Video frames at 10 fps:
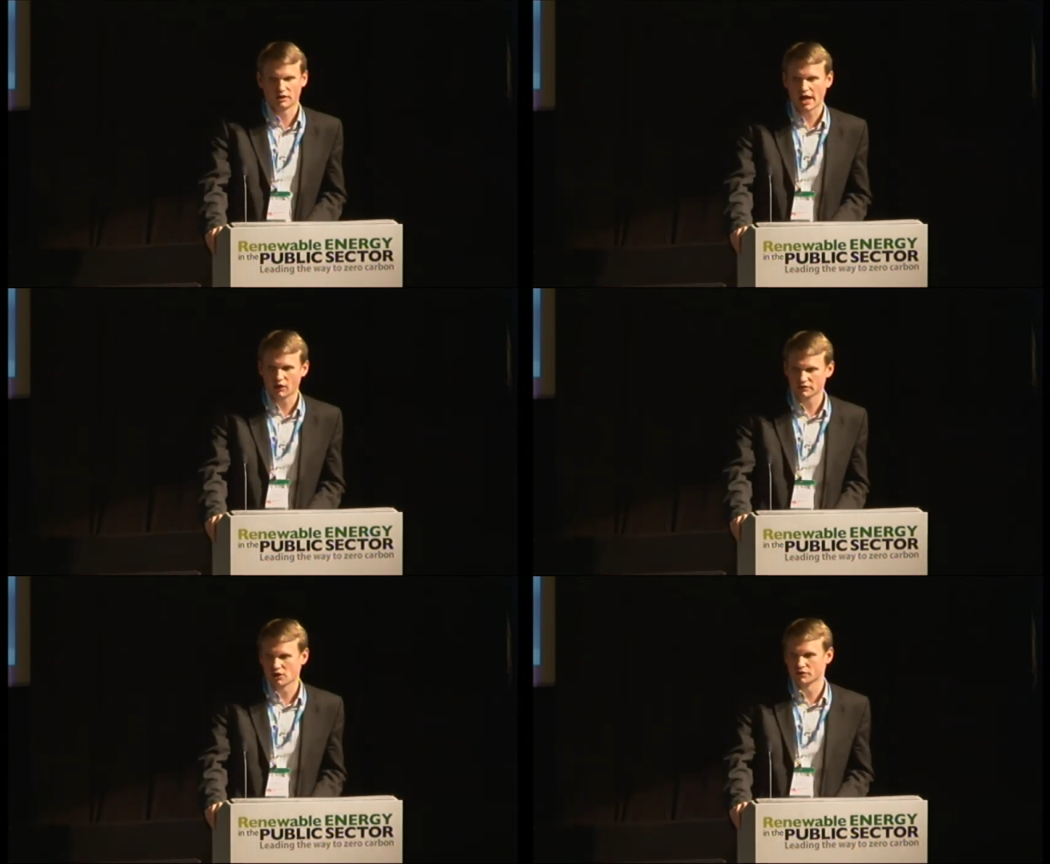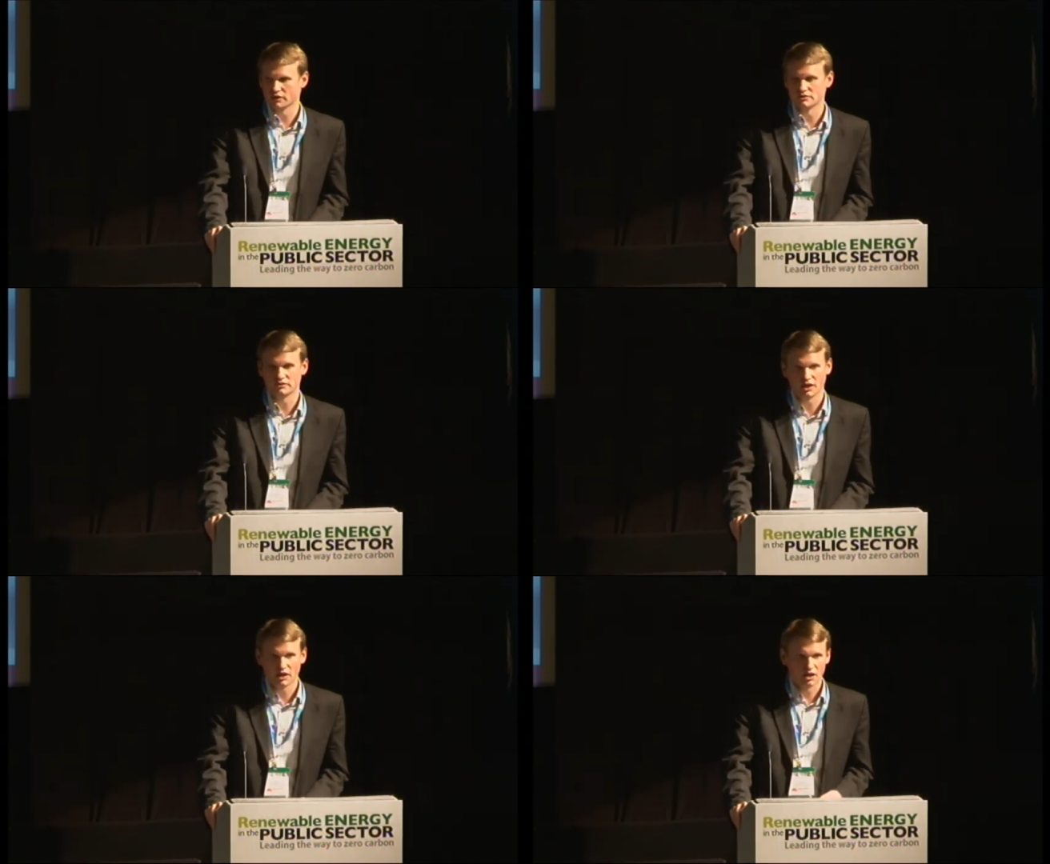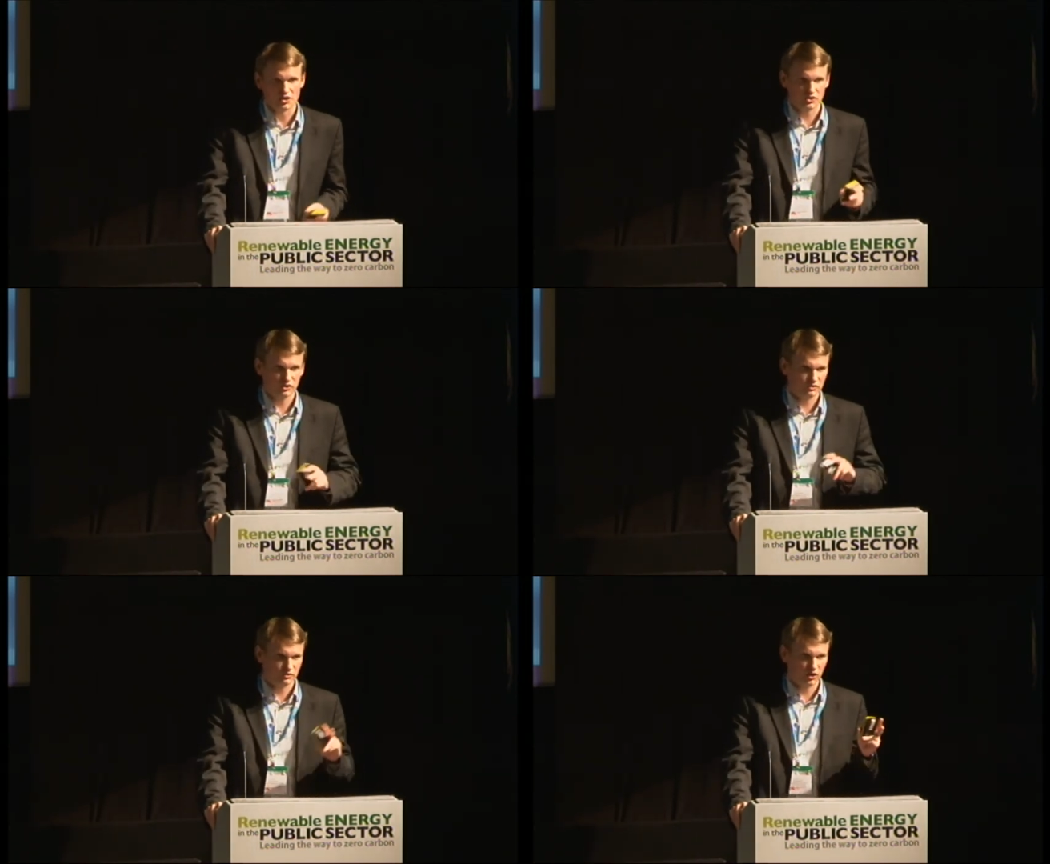Householders, due
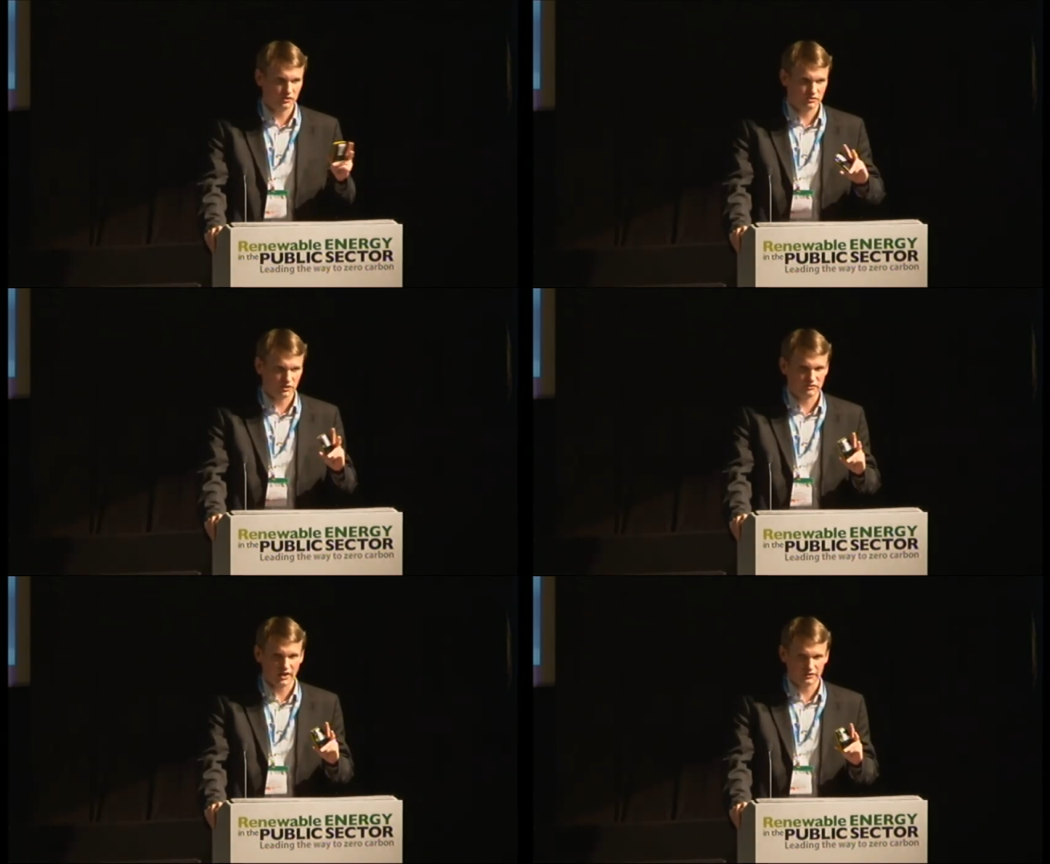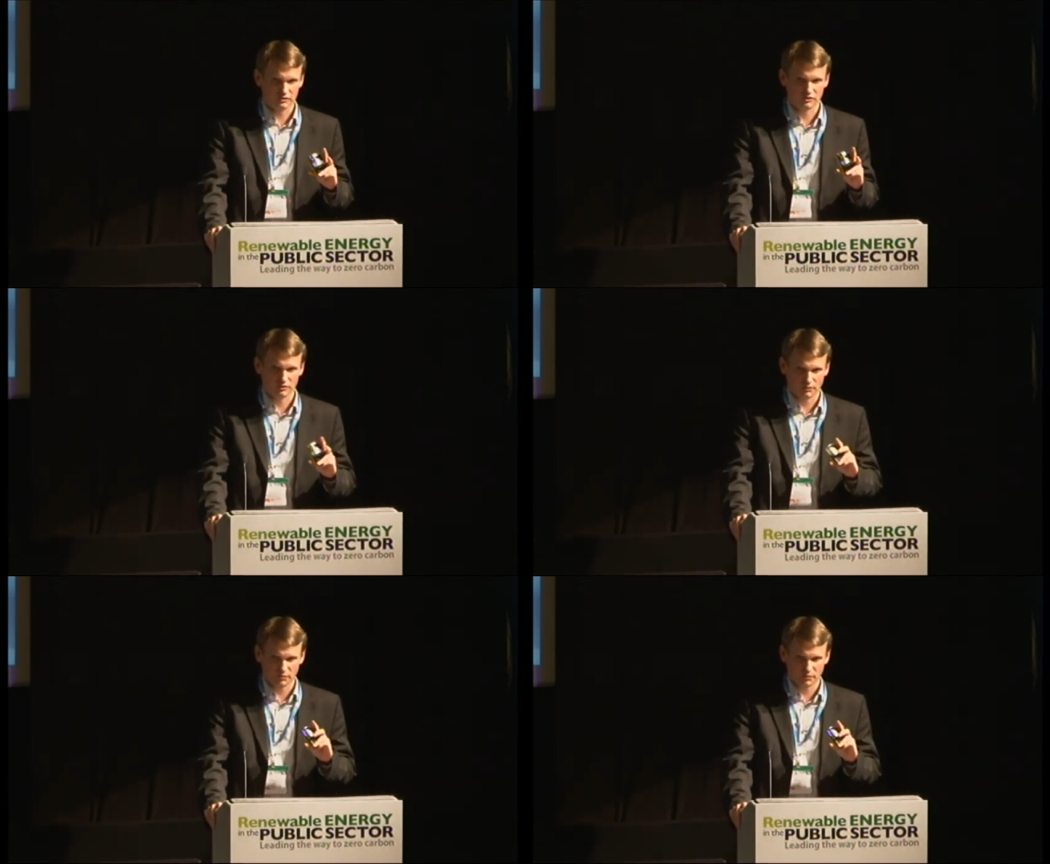to lots of those factors,